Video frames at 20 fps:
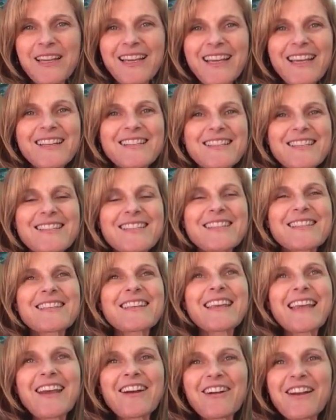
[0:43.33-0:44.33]
It's a
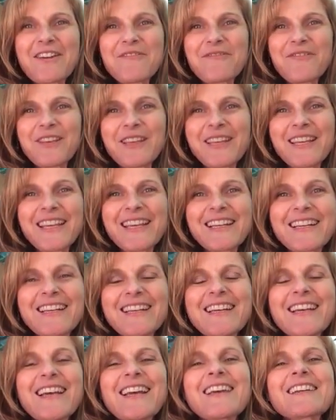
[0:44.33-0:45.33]
scary feeling,
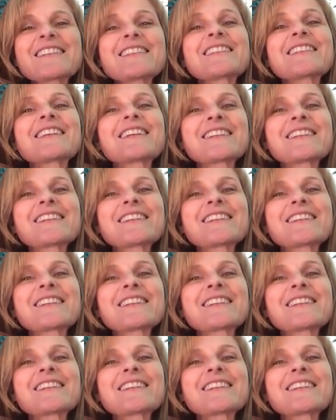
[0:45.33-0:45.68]
it's an